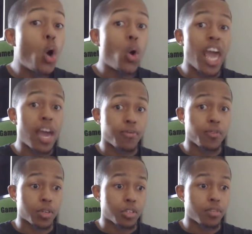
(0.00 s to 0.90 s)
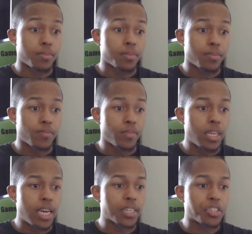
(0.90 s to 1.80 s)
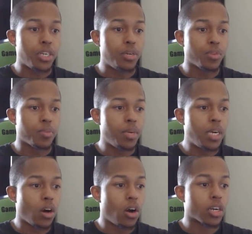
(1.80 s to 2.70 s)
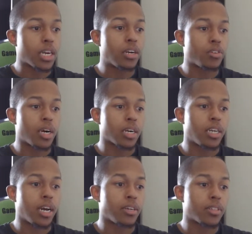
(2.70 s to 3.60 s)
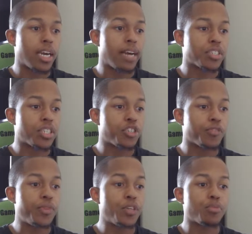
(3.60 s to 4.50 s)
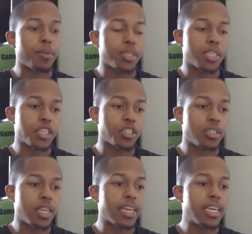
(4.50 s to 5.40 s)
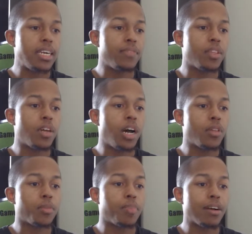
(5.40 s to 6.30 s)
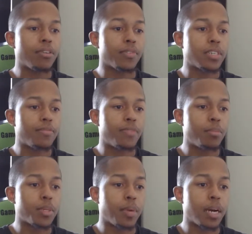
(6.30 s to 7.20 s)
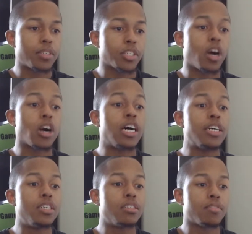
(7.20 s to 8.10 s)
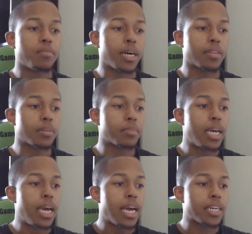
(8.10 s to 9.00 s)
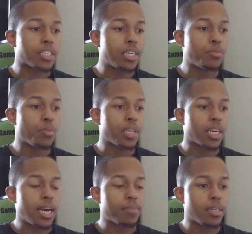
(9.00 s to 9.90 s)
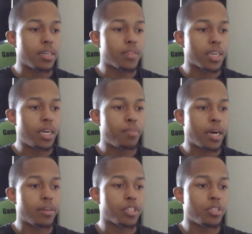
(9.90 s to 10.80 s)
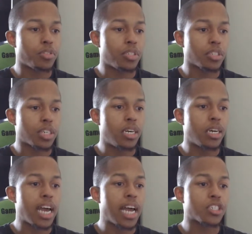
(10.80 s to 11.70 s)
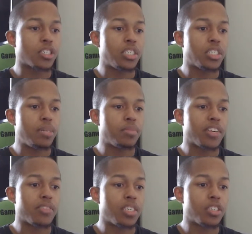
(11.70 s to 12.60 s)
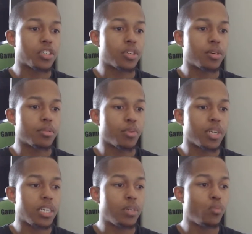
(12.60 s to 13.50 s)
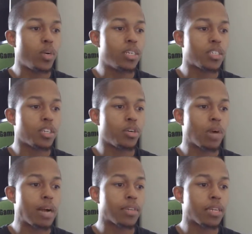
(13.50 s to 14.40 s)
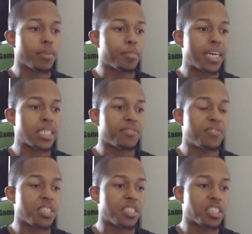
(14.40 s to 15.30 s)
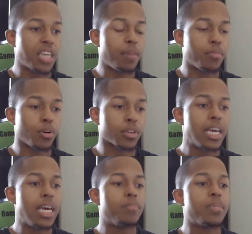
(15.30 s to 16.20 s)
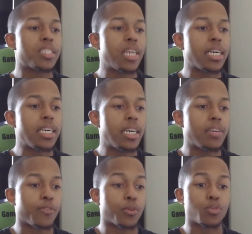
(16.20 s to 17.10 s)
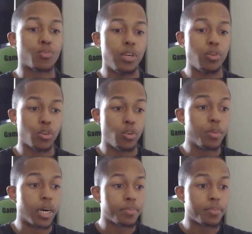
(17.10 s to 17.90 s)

effort. As seen with Mihawk and Crocodile, they have such a fierce reputation that even other powerful and famous pirates are unnerved by them. As seen when the captain of the Kid Pirates, Eustace Kidd, actually seemed heavily disturbed when he witnessed the arrival of a pacifista cyborg, mistaking it for the real Kuma.